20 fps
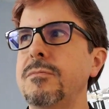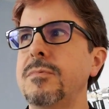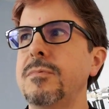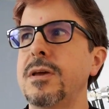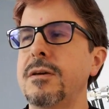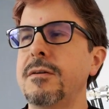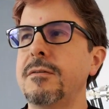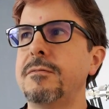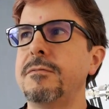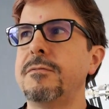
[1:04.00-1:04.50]

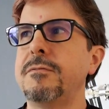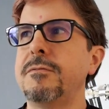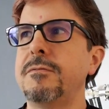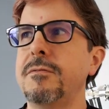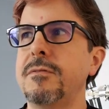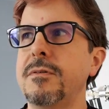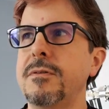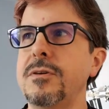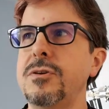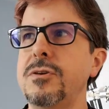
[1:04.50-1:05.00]
if
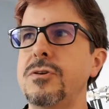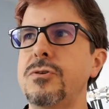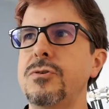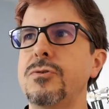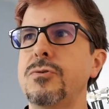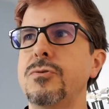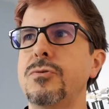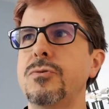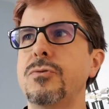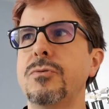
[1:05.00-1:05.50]

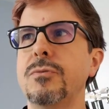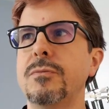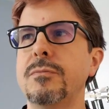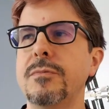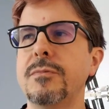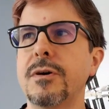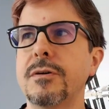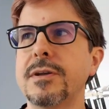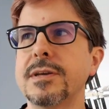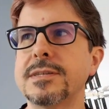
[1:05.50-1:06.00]
you
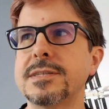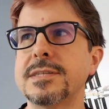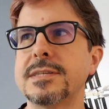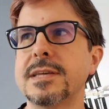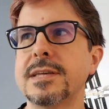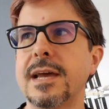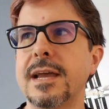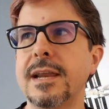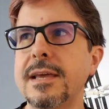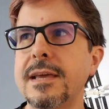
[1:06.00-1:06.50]

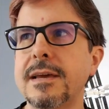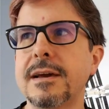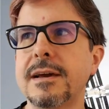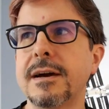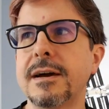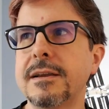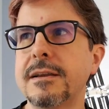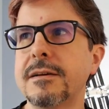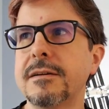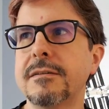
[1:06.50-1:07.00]
notice any
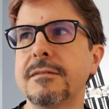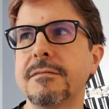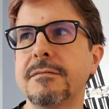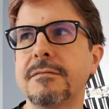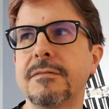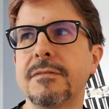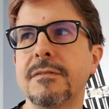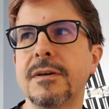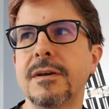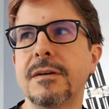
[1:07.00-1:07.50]
kind
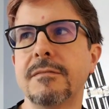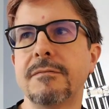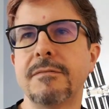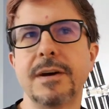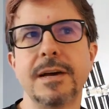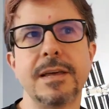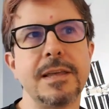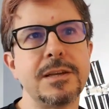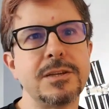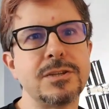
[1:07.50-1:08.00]
of
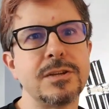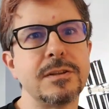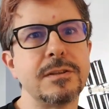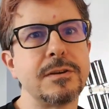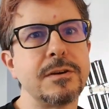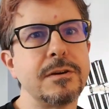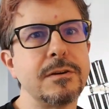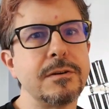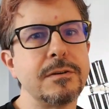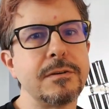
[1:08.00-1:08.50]
violation
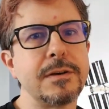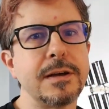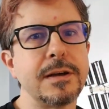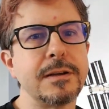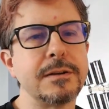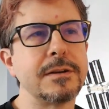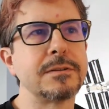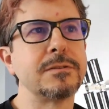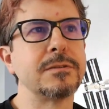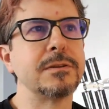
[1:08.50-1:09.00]
of the code of
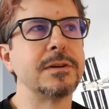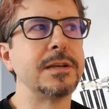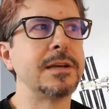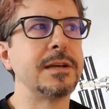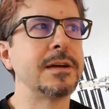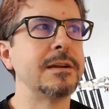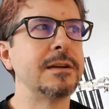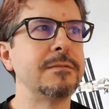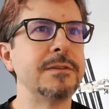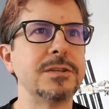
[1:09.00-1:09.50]
conduct or any
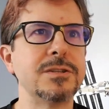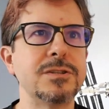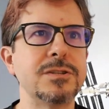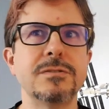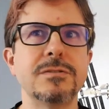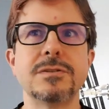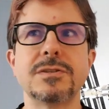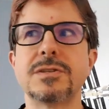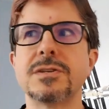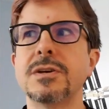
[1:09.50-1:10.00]
kind of
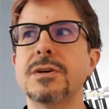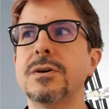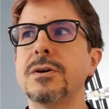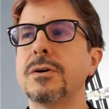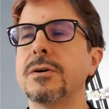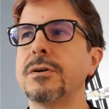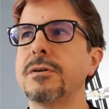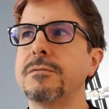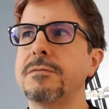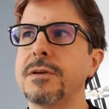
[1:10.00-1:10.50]
issues,
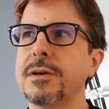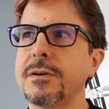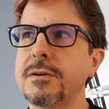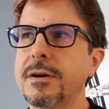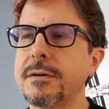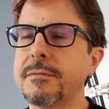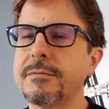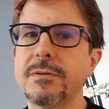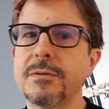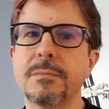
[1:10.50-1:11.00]
or you feel
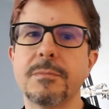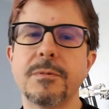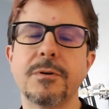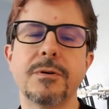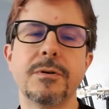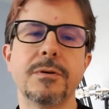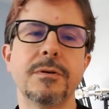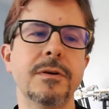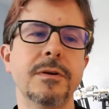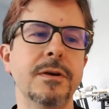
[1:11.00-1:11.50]

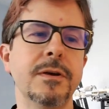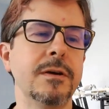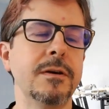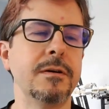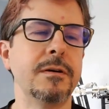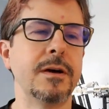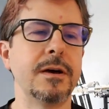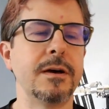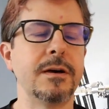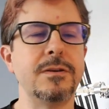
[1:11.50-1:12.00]
uncomfortable,
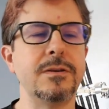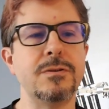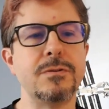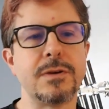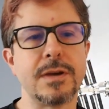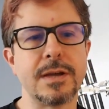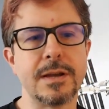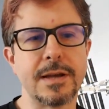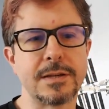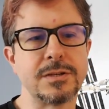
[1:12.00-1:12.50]

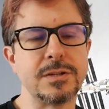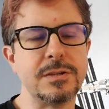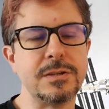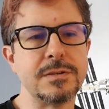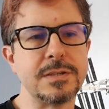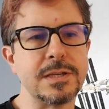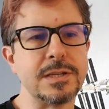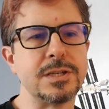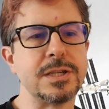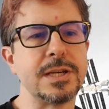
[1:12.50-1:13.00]
you can actually
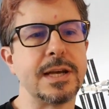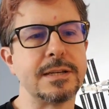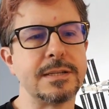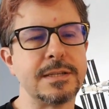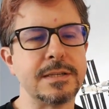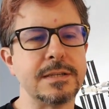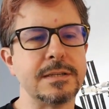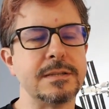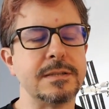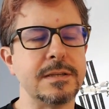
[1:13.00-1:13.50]
use the
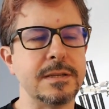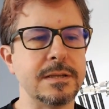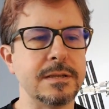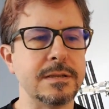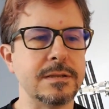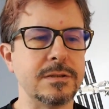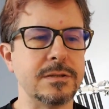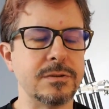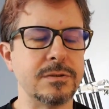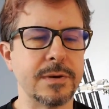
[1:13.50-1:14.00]
chat to
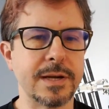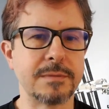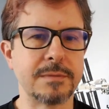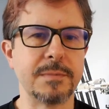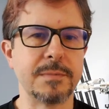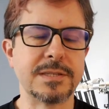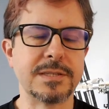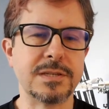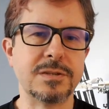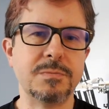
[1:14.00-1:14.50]
direct
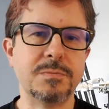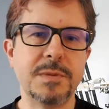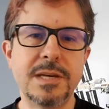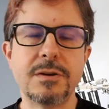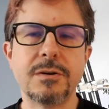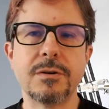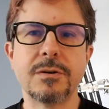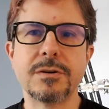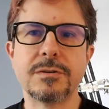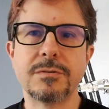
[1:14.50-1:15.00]
message
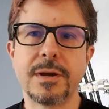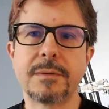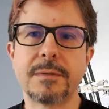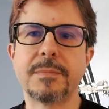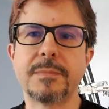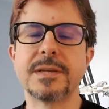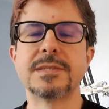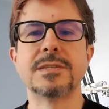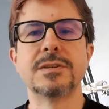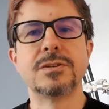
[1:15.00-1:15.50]
me or
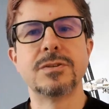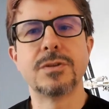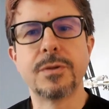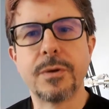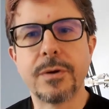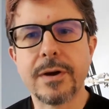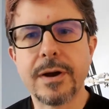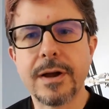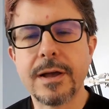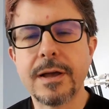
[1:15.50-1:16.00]
direct message
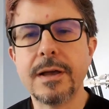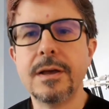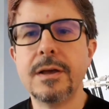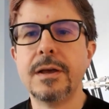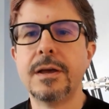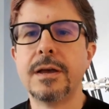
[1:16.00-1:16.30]
Laura,